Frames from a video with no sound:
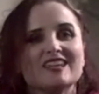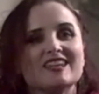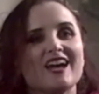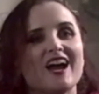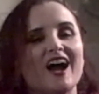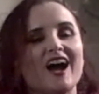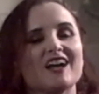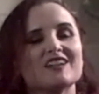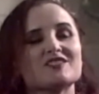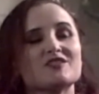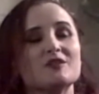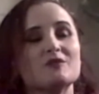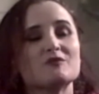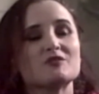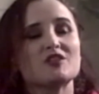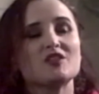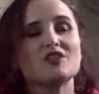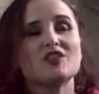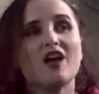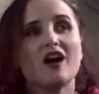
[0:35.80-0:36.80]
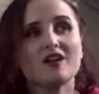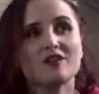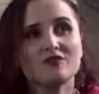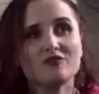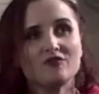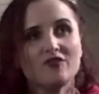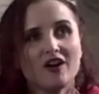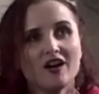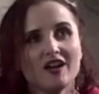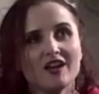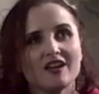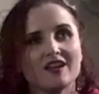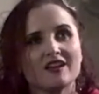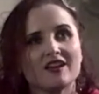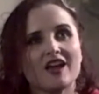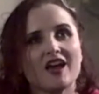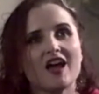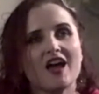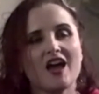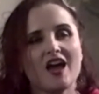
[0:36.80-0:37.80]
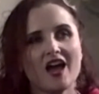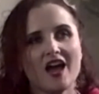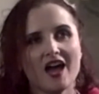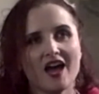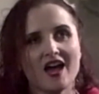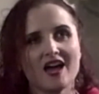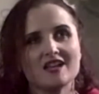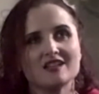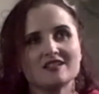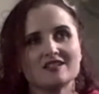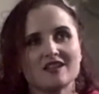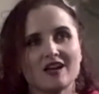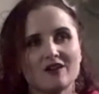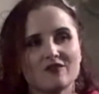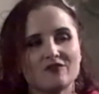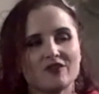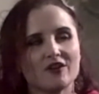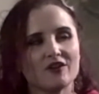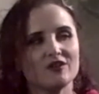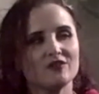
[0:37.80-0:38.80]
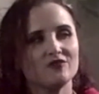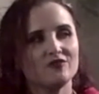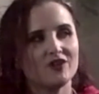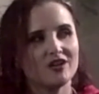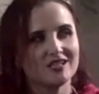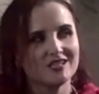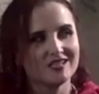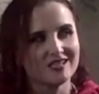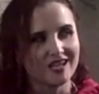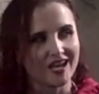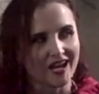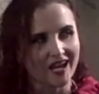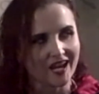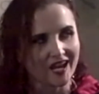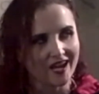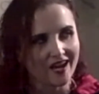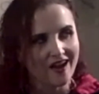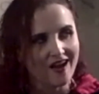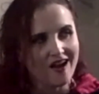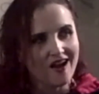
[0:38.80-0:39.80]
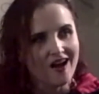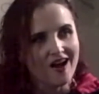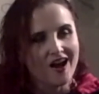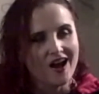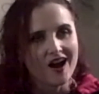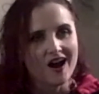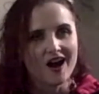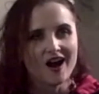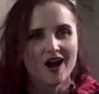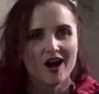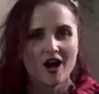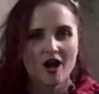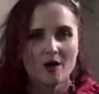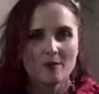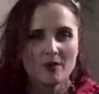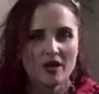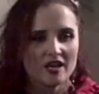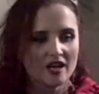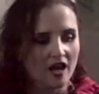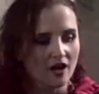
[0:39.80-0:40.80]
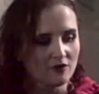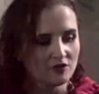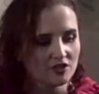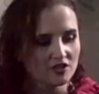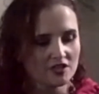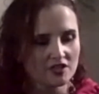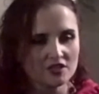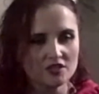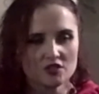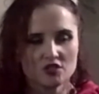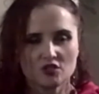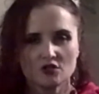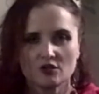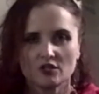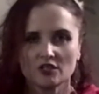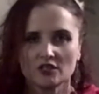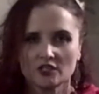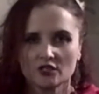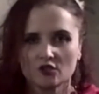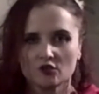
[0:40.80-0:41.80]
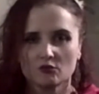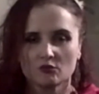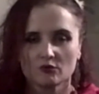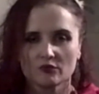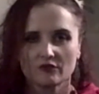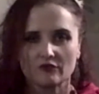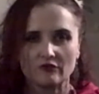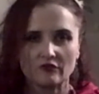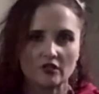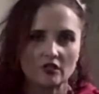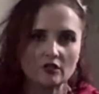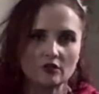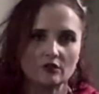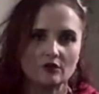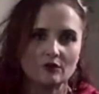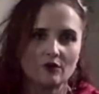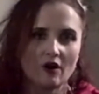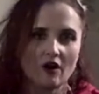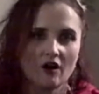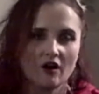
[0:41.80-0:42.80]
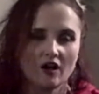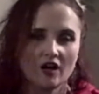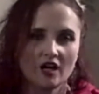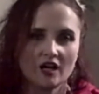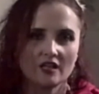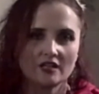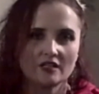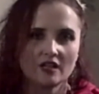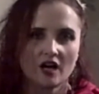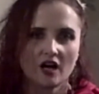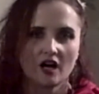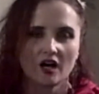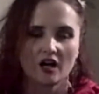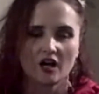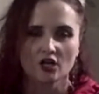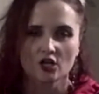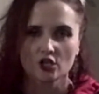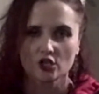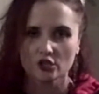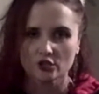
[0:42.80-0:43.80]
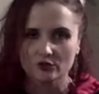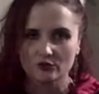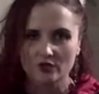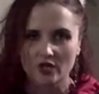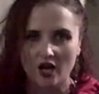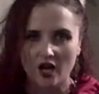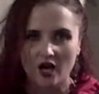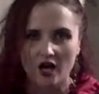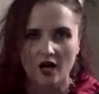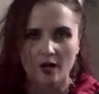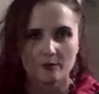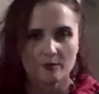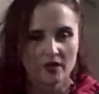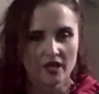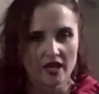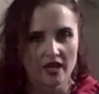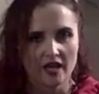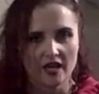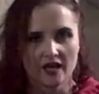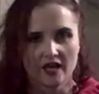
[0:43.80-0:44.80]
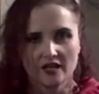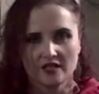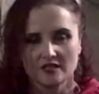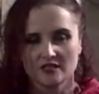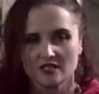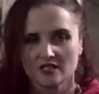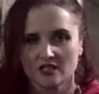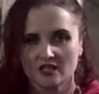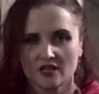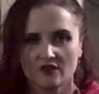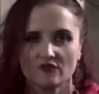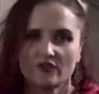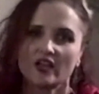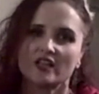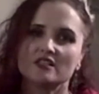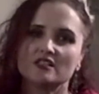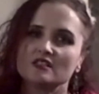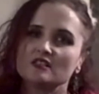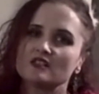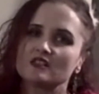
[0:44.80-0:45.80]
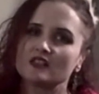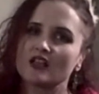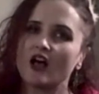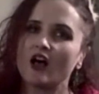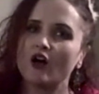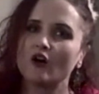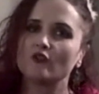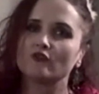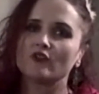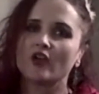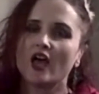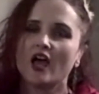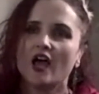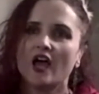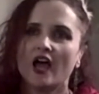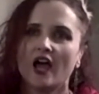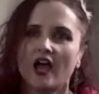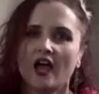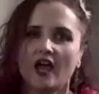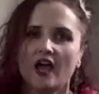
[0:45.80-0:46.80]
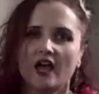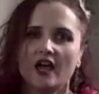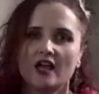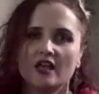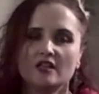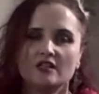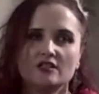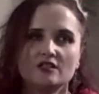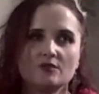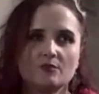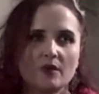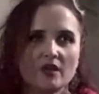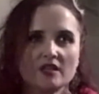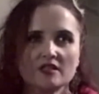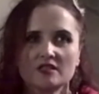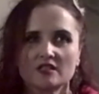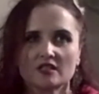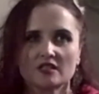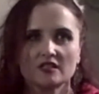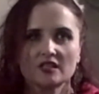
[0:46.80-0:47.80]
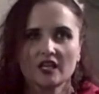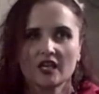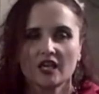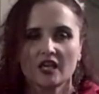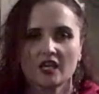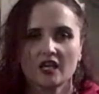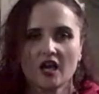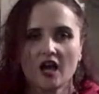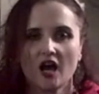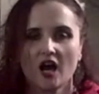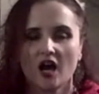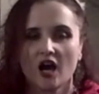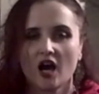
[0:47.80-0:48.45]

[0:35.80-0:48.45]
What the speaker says: it was a lot of fun and a very fun day. And I was just gonna do a little review on CluedUpp and the event itself, and basically